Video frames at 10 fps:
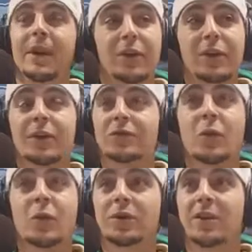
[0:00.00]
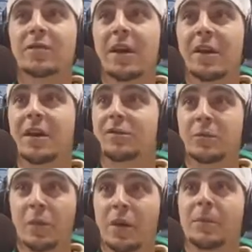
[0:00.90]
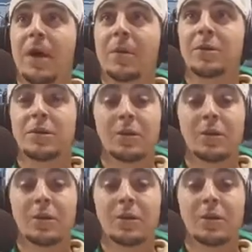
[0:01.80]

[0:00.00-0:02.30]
And they're going to score a touchdown and an extra point, I promise you.